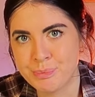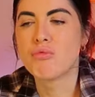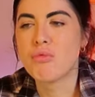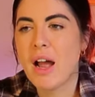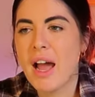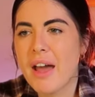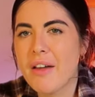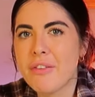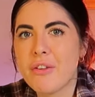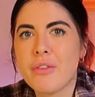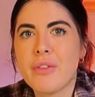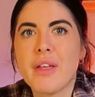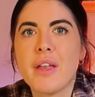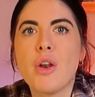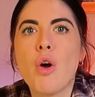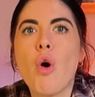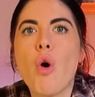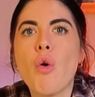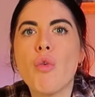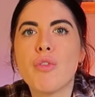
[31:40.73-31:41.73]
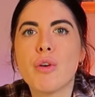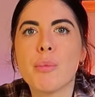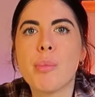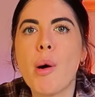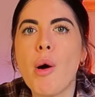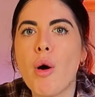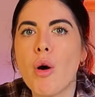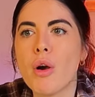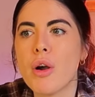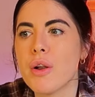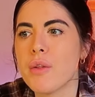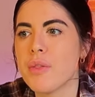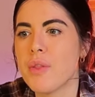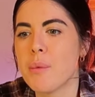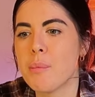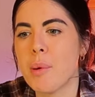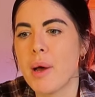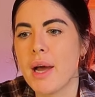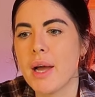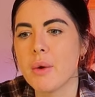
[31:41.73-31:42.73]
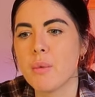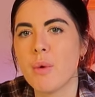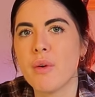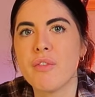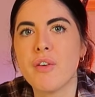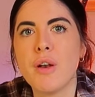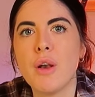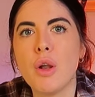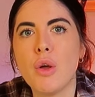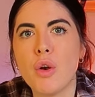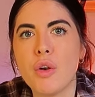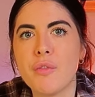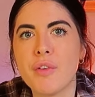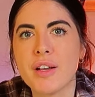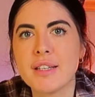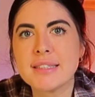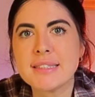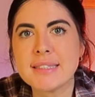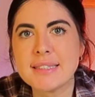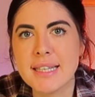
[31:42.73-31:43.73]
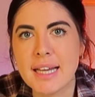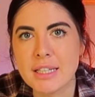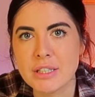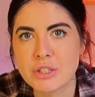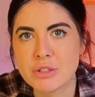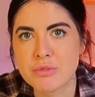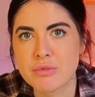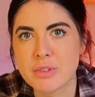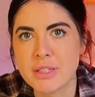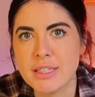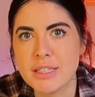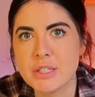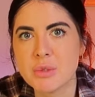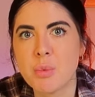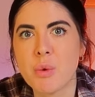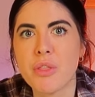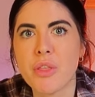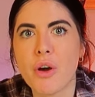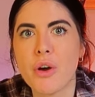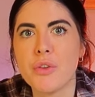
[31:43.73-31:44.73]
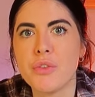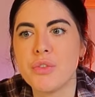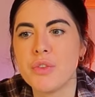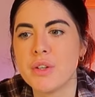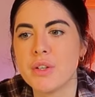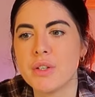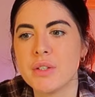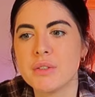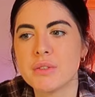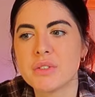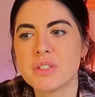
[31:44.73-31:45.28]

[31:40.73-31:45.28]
rather than overpowering the bag with a load of accessories without the